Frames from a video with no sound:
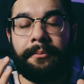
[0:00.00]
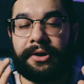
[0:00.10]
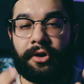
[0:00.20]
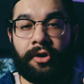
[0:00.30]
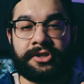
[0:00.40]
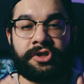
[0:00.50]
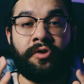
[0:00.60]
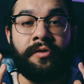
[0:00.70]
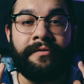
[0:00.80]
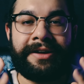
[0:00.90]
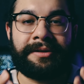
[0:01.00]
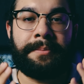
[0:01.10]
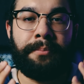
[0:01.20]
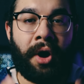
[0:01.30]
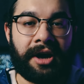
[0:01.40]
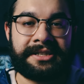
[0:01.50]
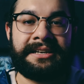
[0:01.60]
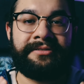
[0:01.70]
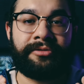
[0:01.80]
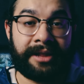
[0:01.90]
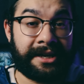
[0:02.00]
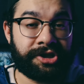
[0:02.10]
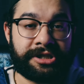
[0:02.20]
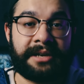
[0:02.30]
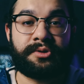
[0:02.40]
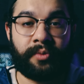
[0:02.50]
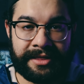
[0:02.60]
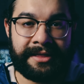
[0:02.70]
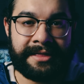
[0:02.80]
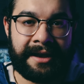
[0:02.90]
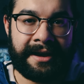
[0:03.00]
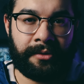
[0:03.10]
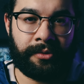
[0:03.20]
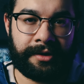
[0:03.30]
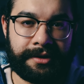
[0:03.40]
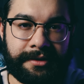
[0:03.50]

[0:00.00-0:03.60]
but also very positive relationships within that network.